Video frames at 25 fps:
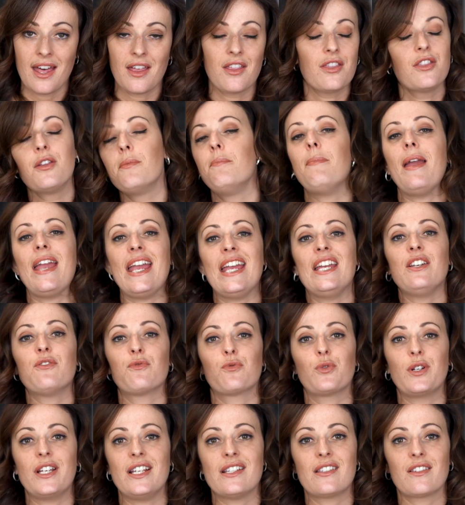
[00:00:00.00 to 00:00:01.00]
The main
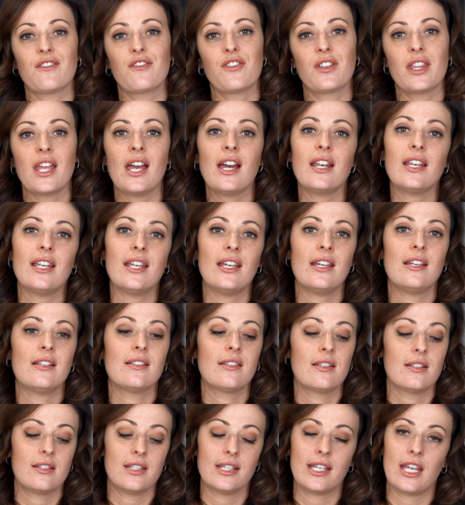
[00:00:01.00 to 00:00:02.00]
reason for that
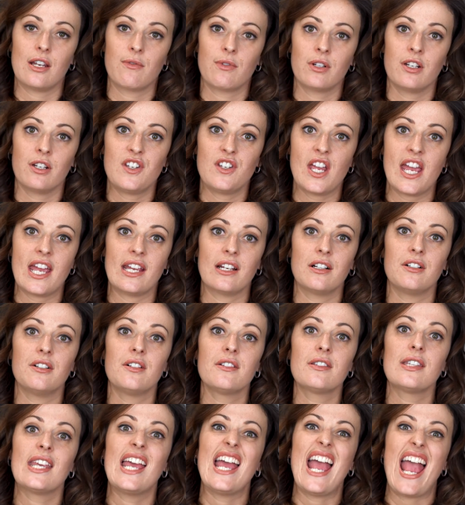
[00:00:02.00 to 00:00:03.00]
is to get
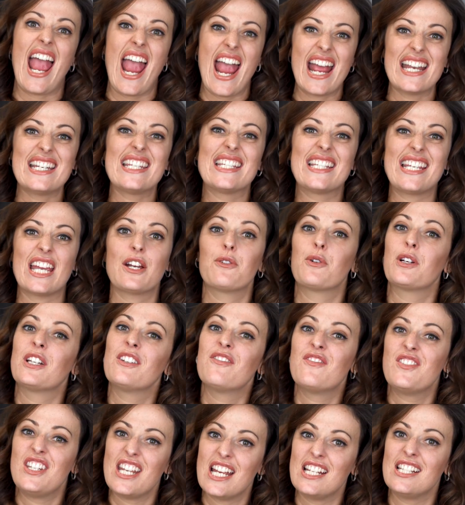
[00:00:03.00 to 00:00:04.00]
tangles and to get rid
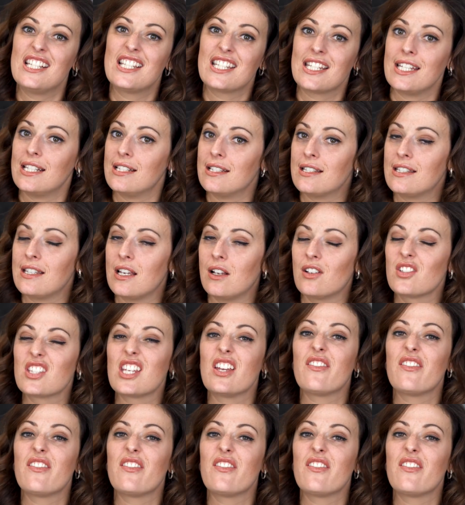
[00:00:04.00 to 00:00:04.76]
of dead skin cells.